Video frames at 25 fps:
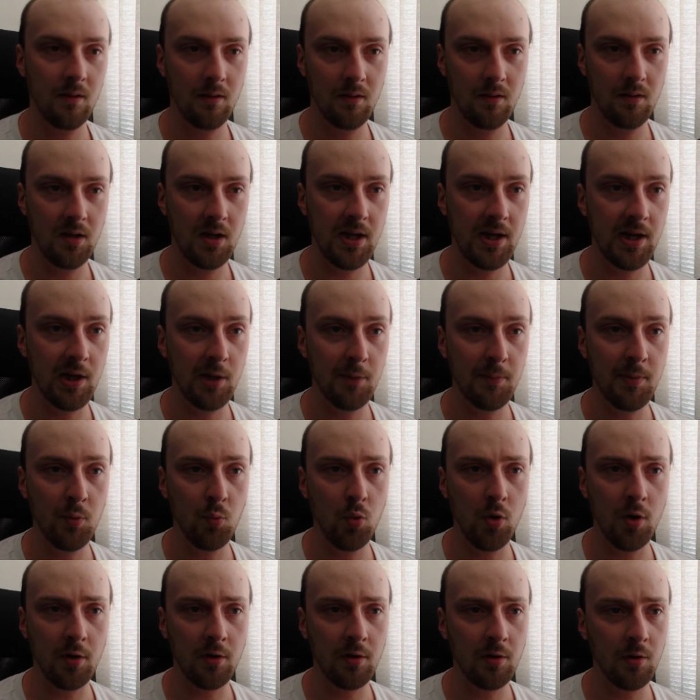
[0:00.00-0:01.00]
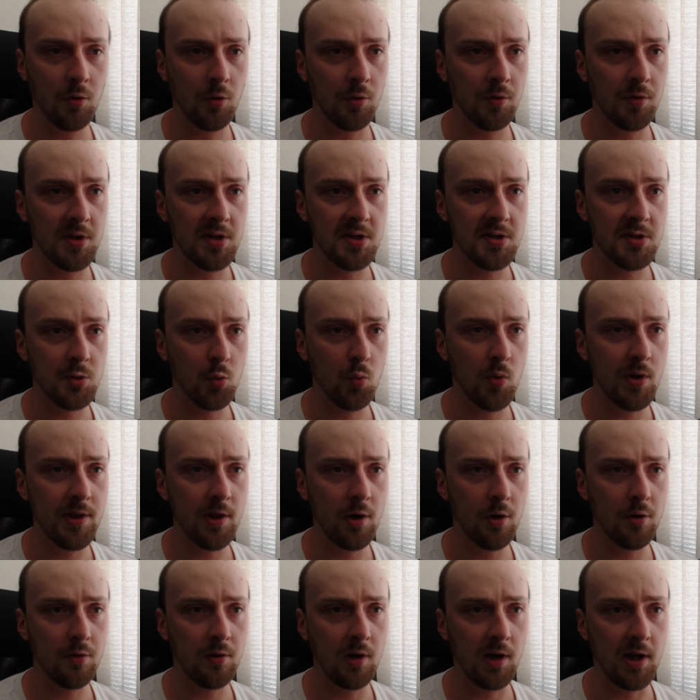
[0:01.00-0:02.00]
And I've been working on this quite a
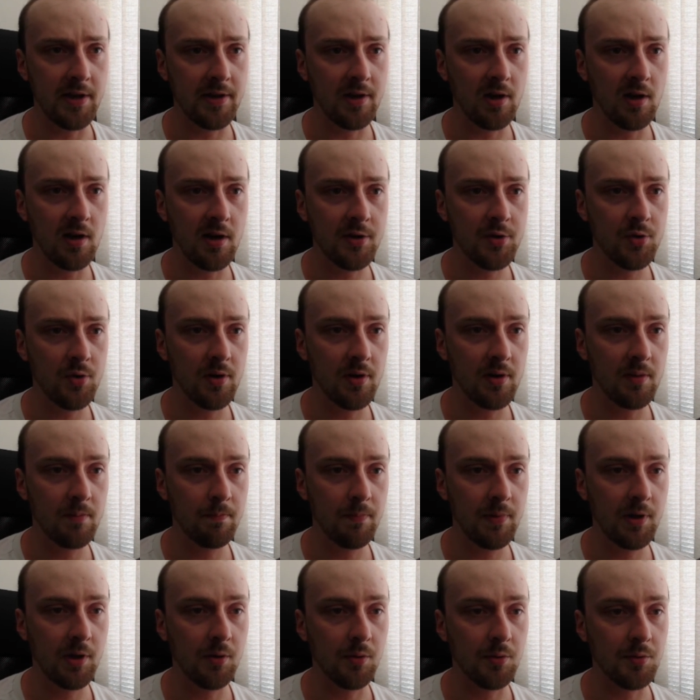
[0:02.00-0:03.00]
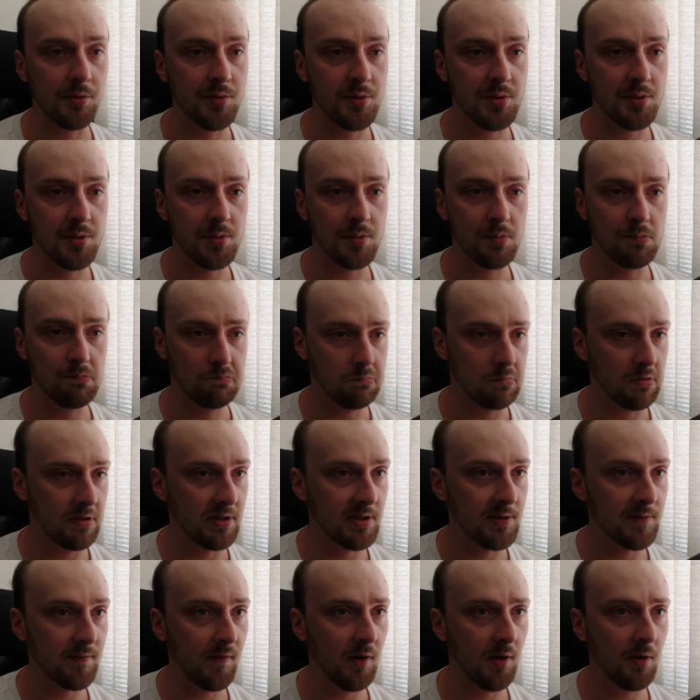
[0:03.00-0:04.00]
lot lately actually, because
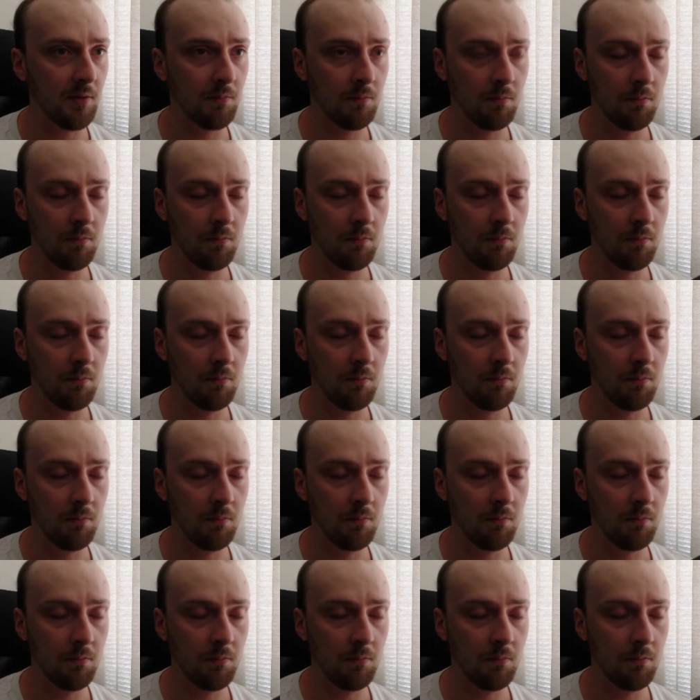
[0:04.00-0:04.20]
it's fun.